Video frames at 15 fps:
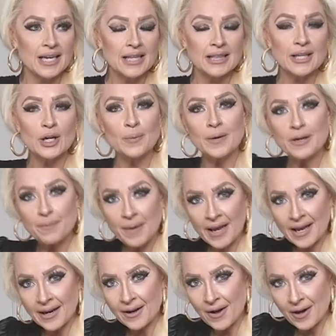little bit of
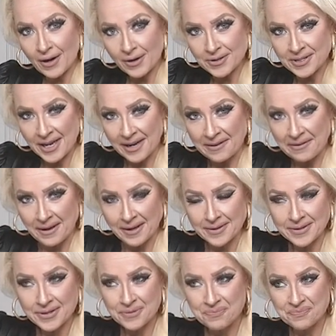panic on our side of
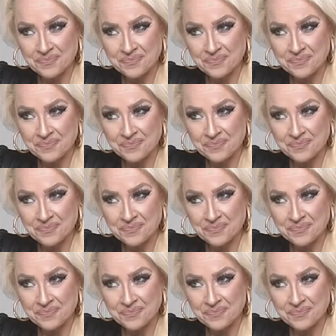things,